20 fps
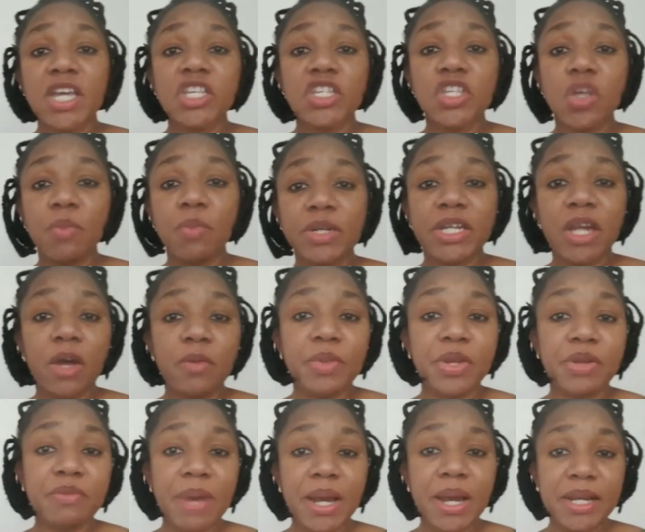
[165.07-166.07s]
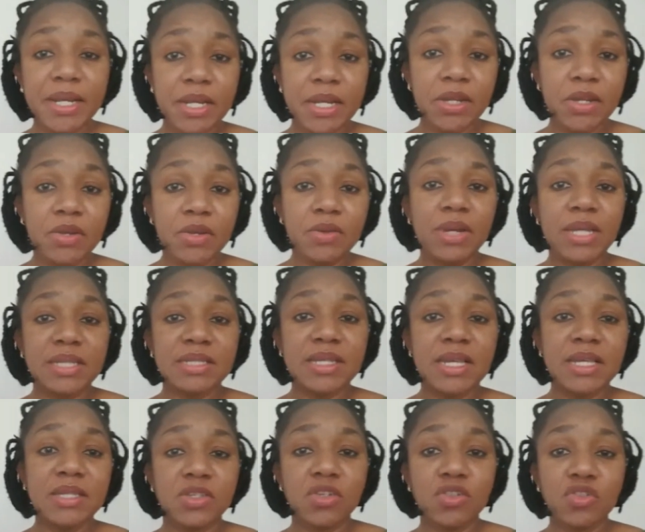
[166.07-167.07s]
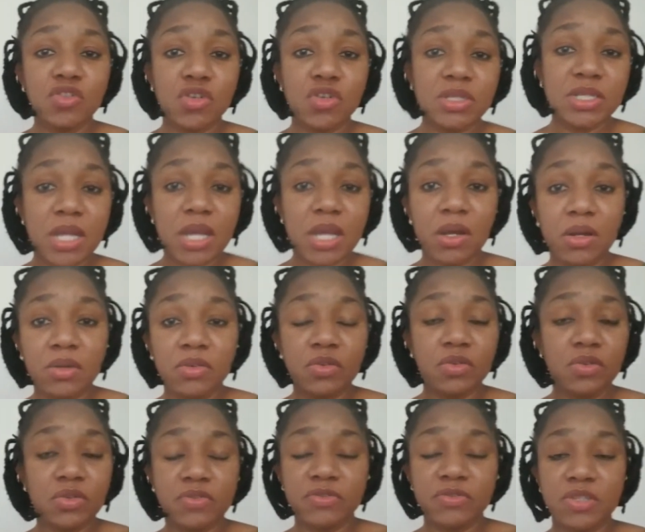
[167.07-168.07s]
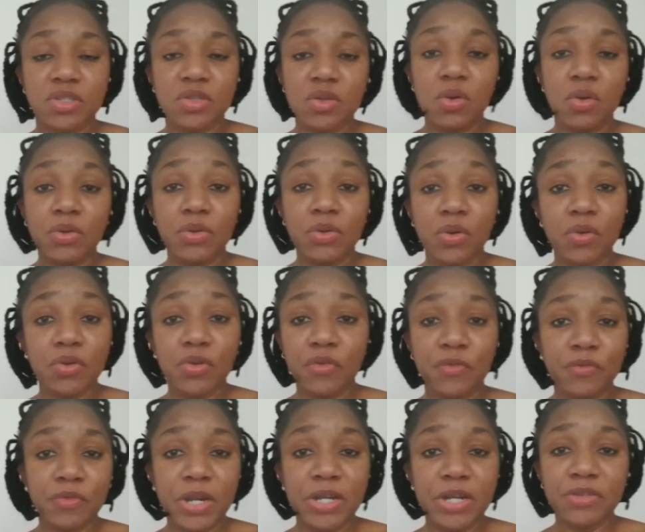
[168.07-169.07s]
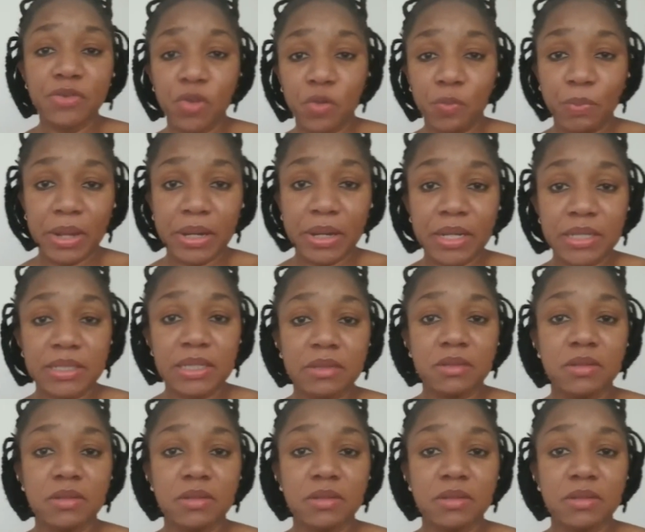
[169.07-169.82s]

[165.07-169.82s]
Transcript: Somebody that will be reminding you, let's say it's your daughter or your son or your friend or your partner,